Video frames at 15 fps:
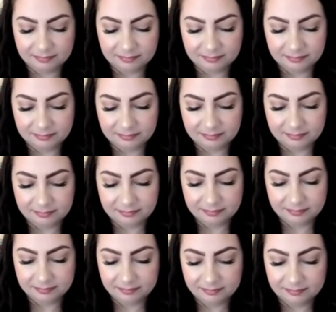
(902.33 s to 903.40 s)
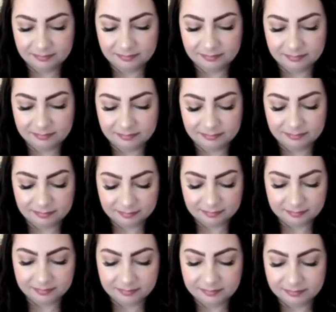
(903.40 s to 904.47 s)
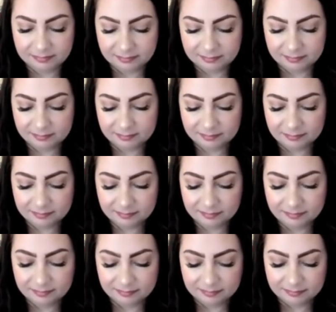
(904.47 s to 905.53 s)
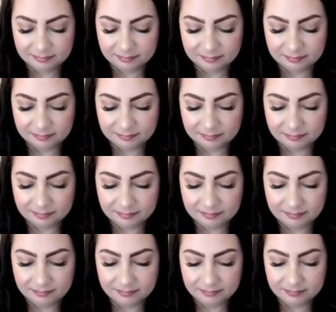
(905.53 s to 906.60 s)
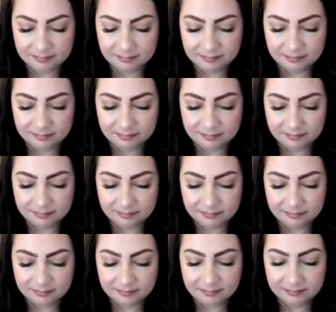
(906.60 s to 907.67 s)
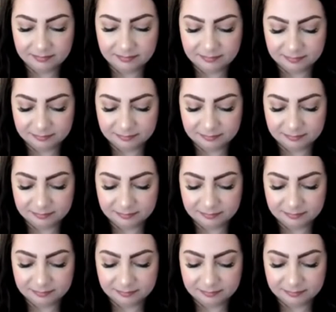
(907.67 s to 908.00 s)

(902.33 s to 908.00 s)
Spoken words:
No words are spoken by the person on screen.